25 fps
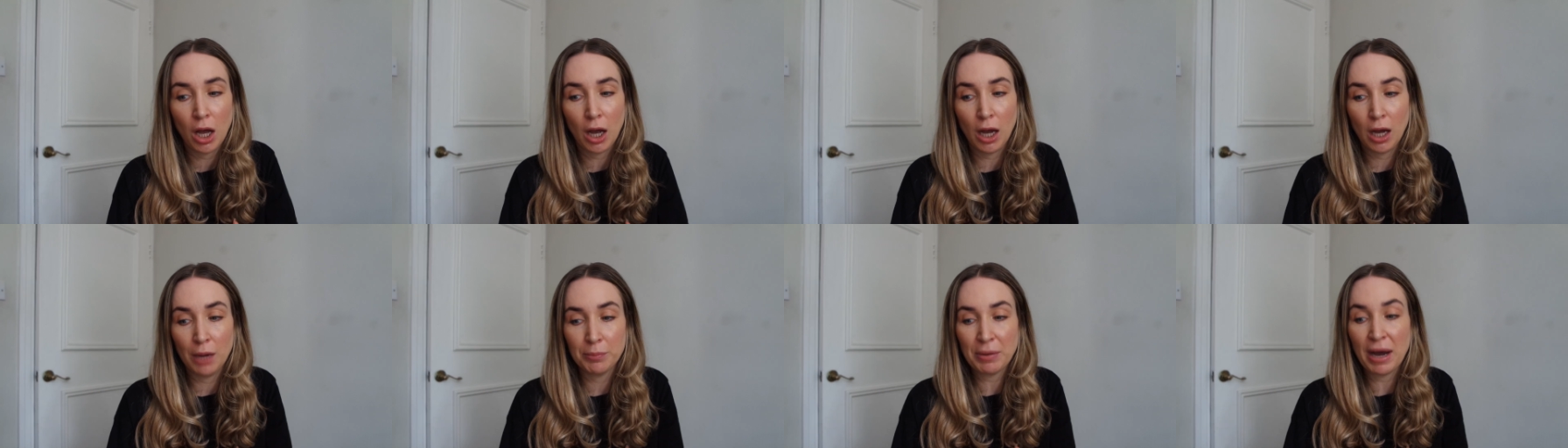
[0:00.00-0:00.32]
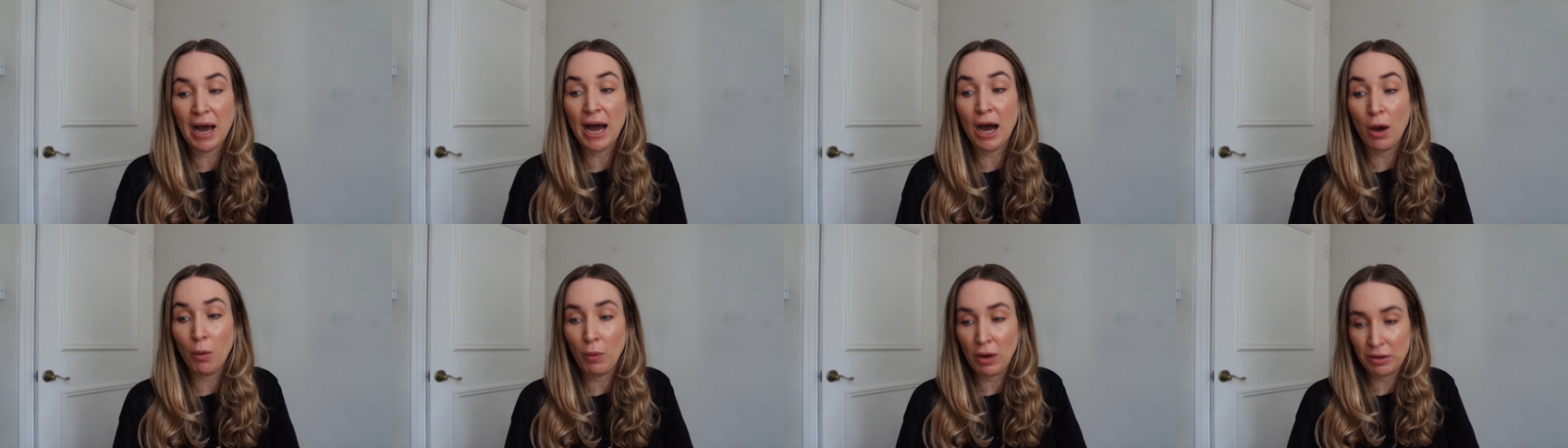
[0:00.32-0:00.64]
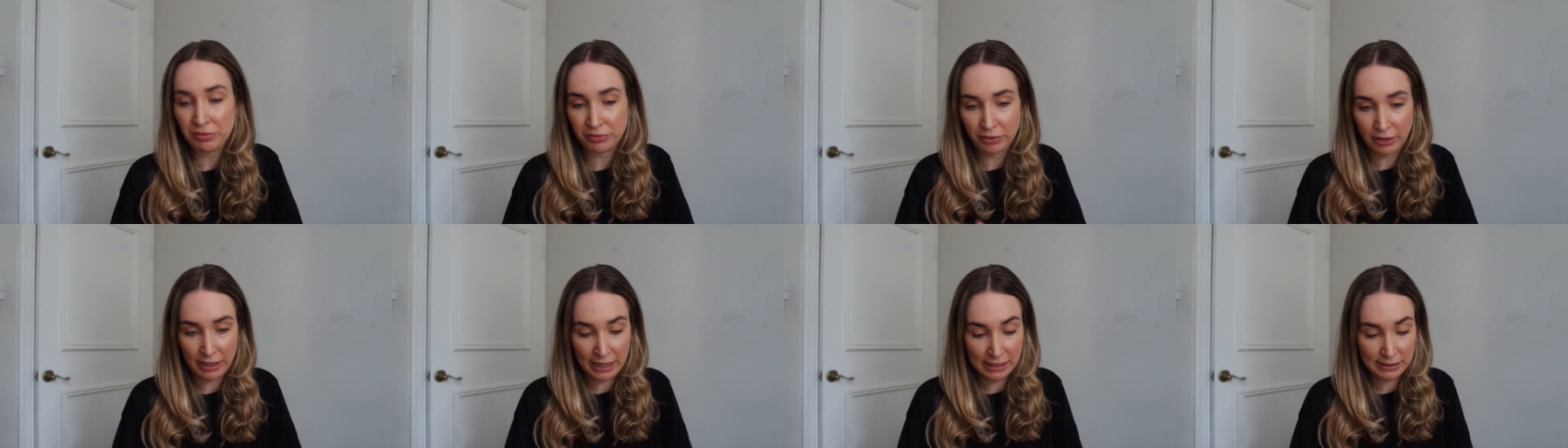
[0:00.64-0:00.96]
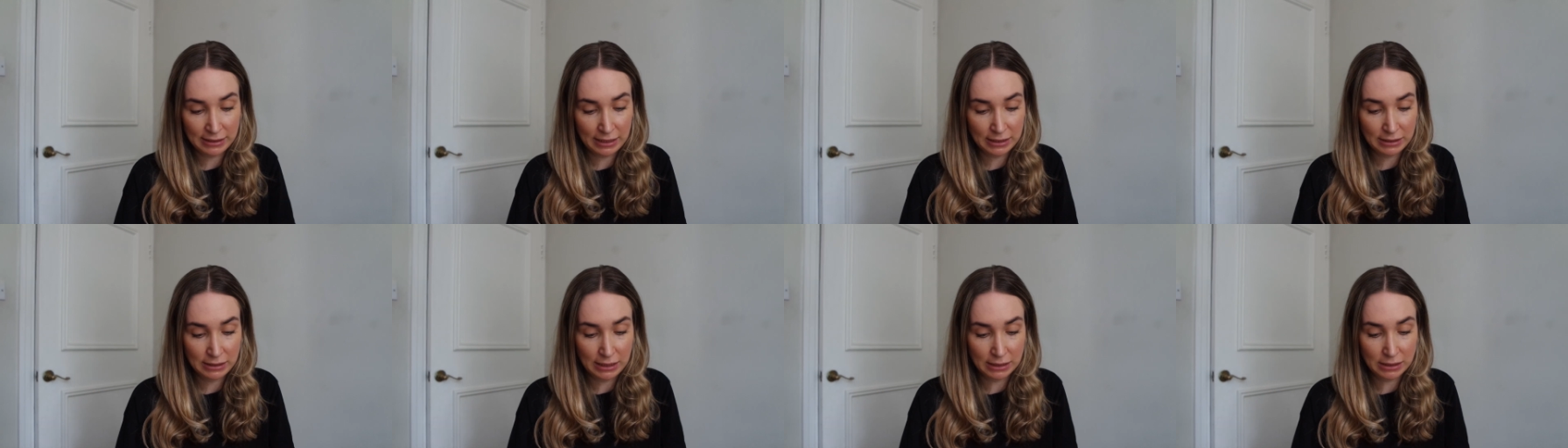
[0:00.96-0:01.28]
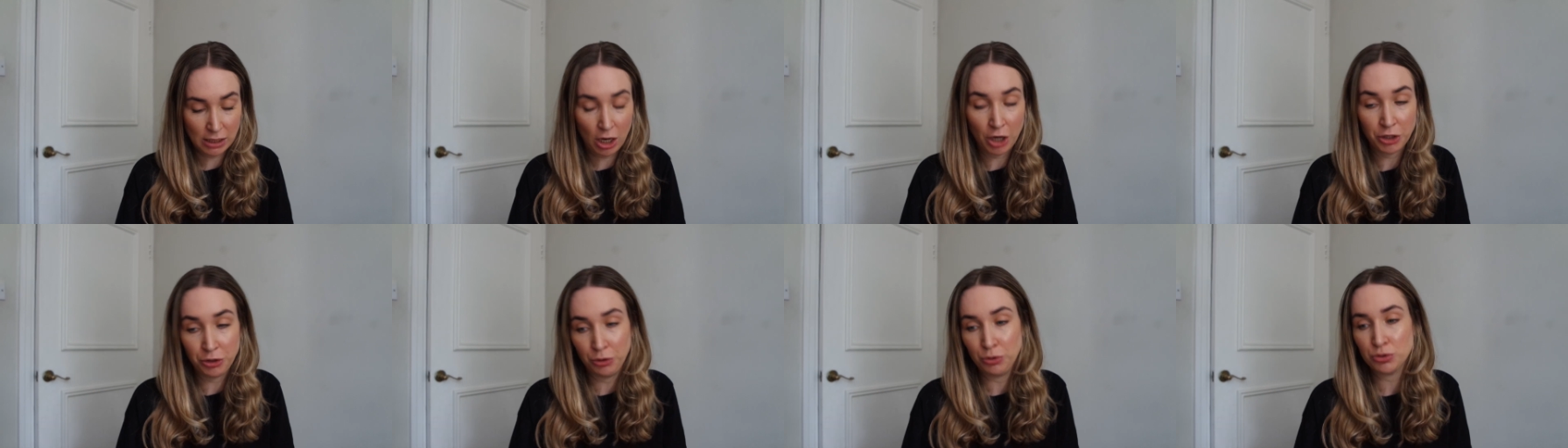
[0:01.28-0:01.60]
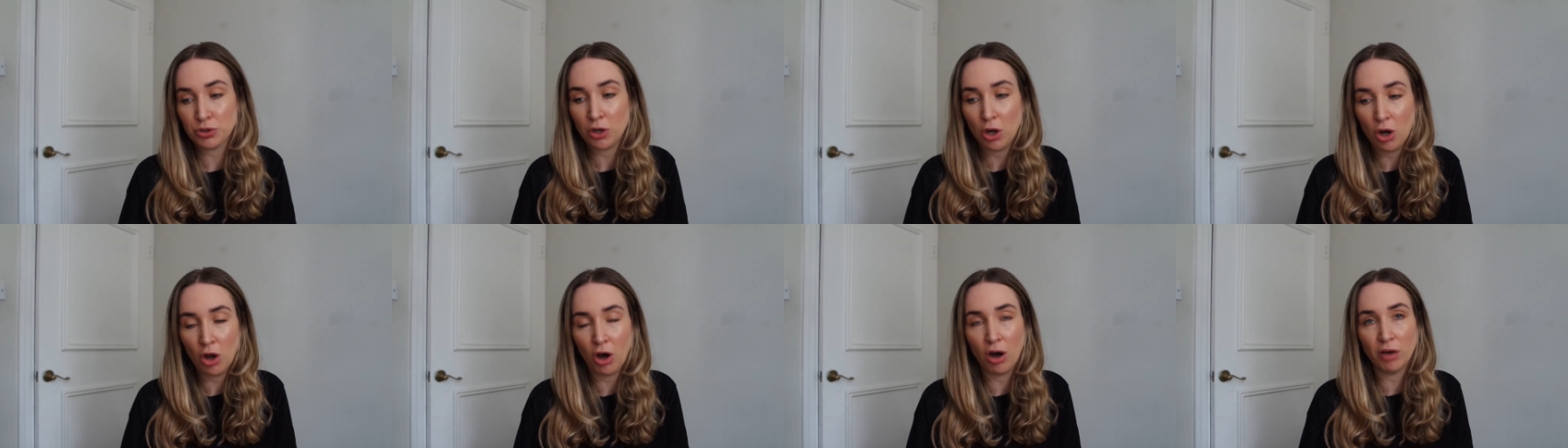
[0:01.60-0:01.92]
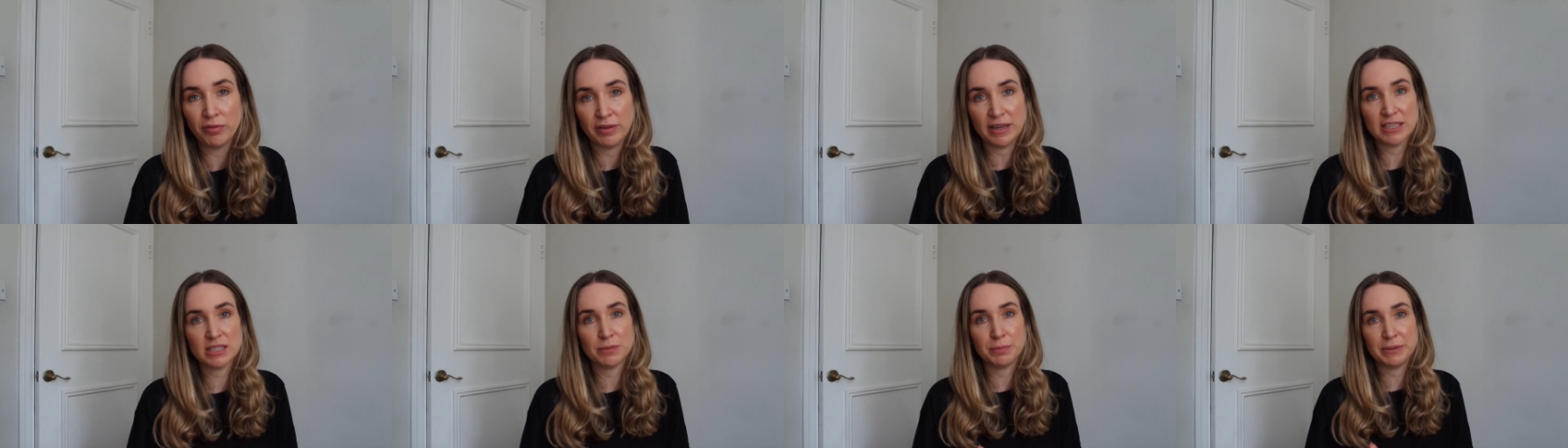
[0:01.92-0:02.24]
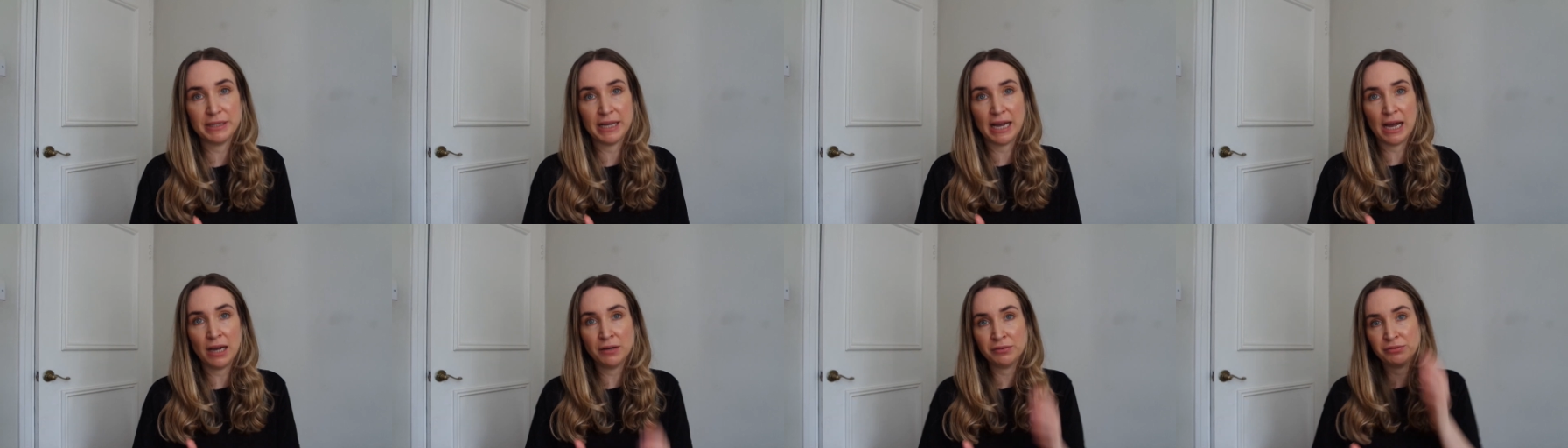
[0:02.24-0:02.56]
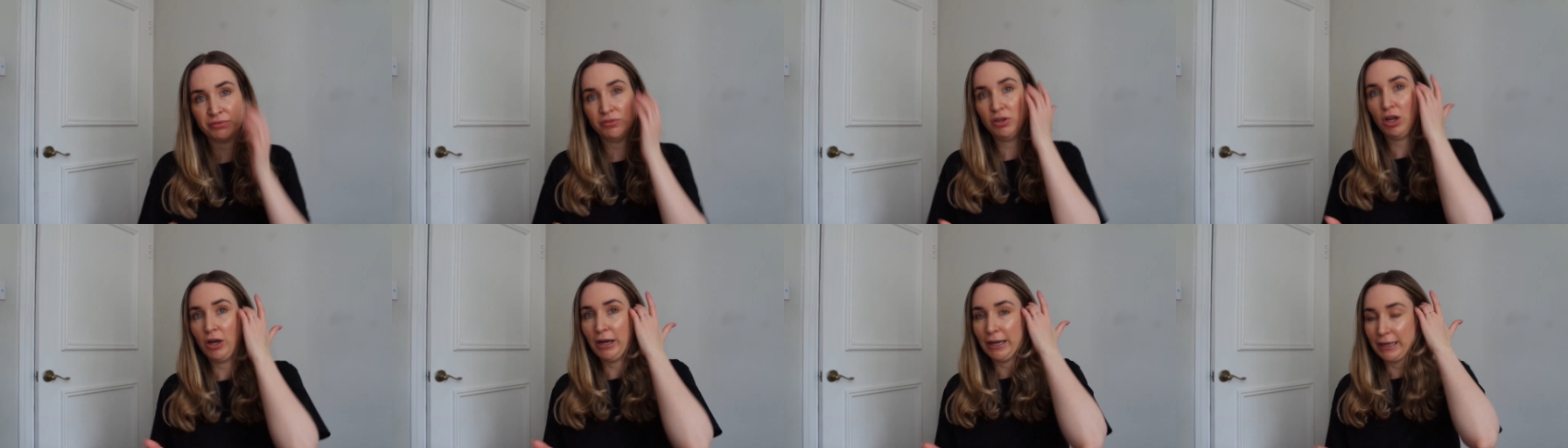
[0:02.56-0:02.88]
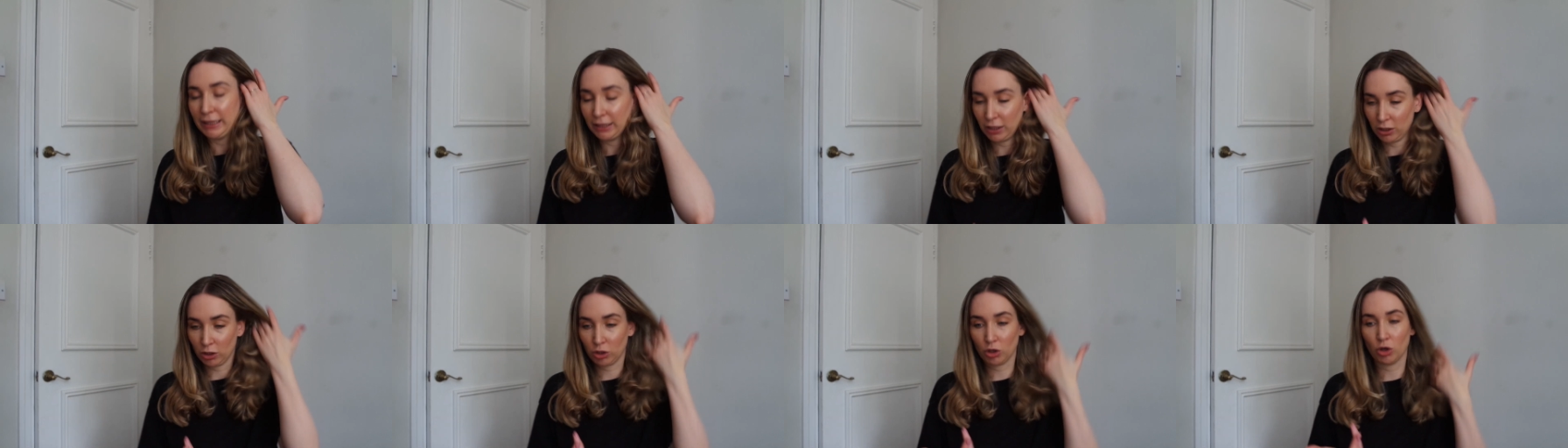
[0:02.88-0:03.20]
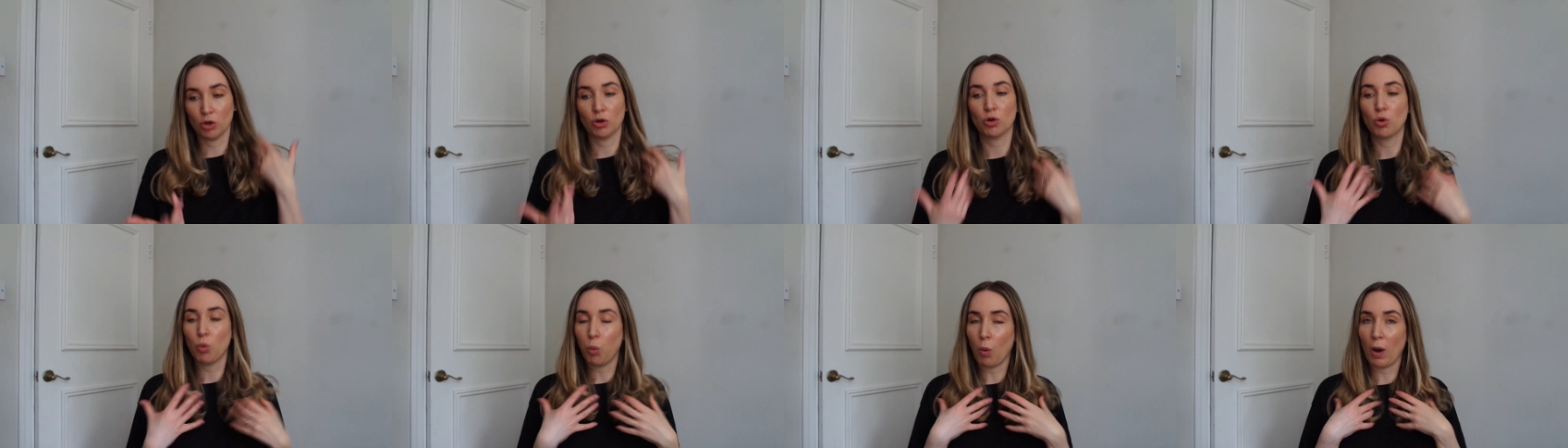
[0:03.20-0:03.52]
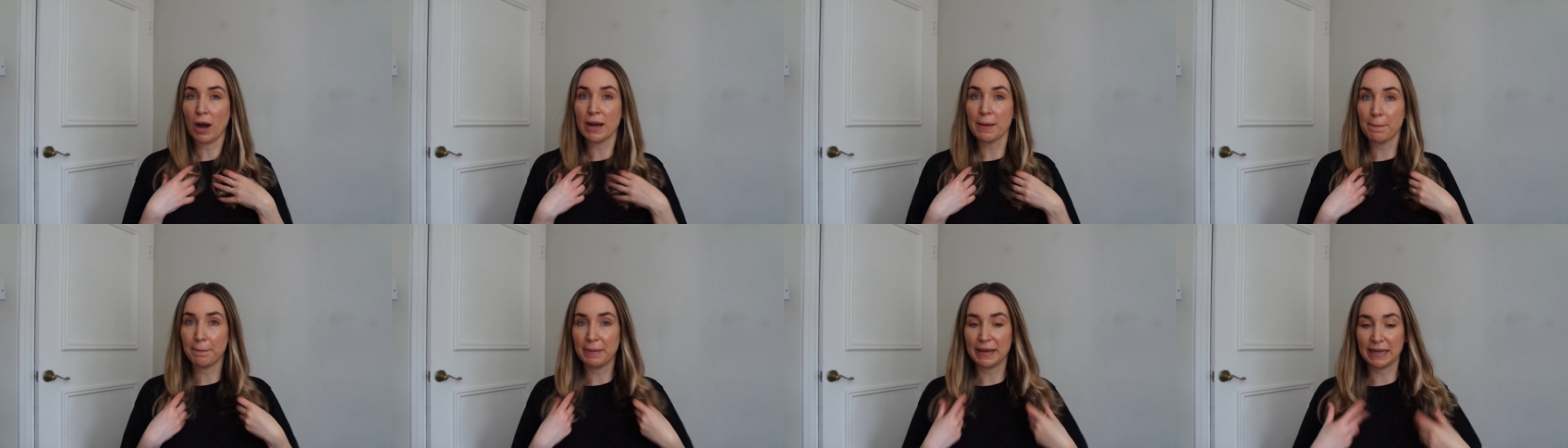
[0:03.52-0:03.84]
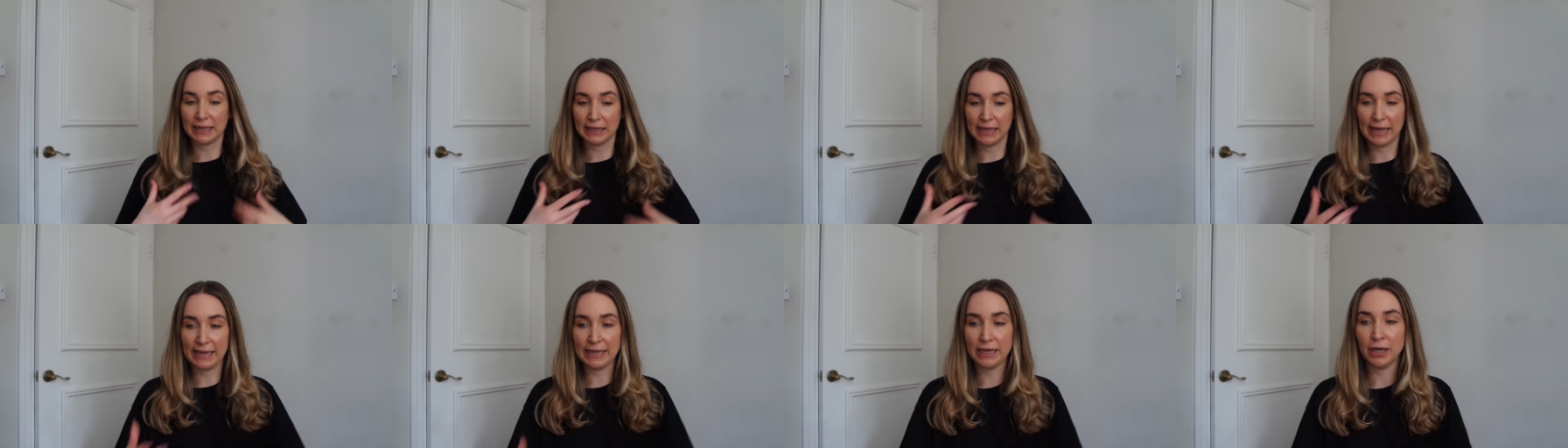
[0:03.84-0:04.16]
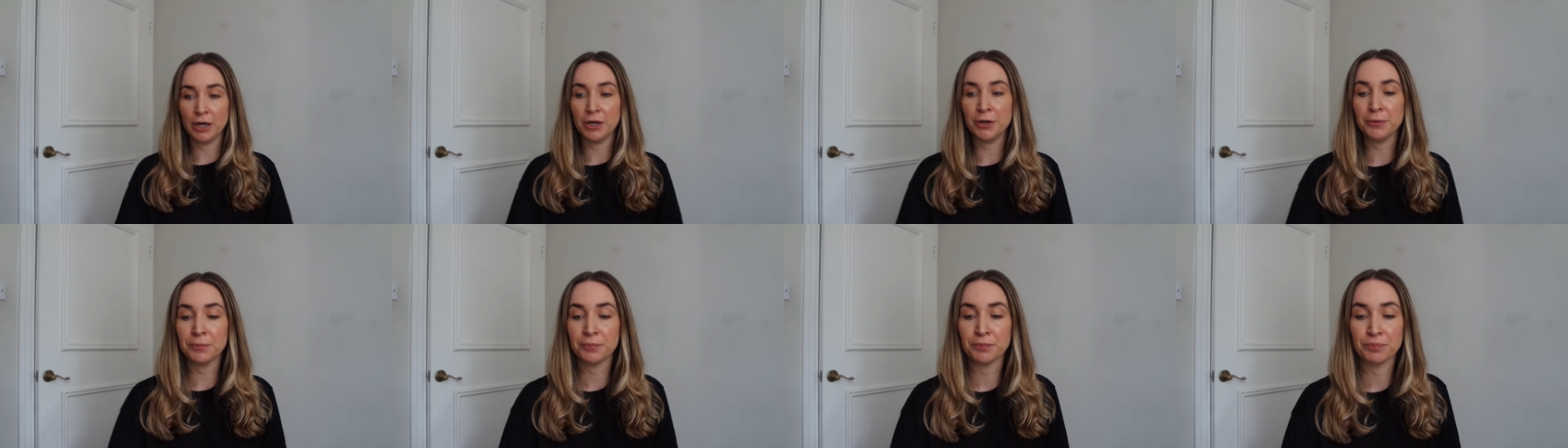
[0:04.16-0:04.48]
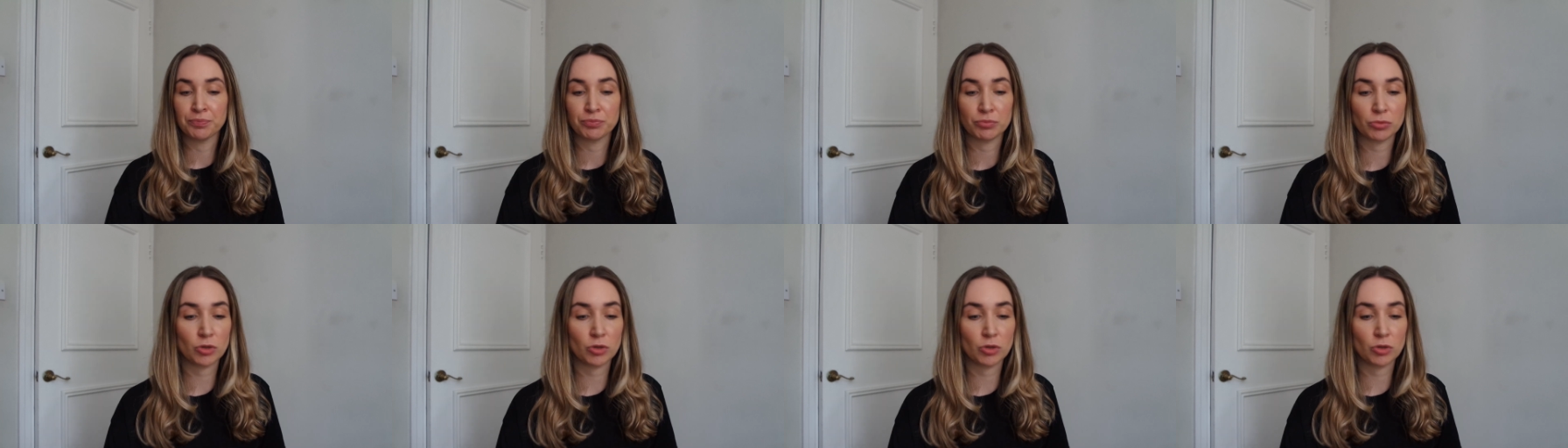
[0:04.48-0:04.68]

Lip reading: However, as I said, I use a lot of SPF, like quite a big layer.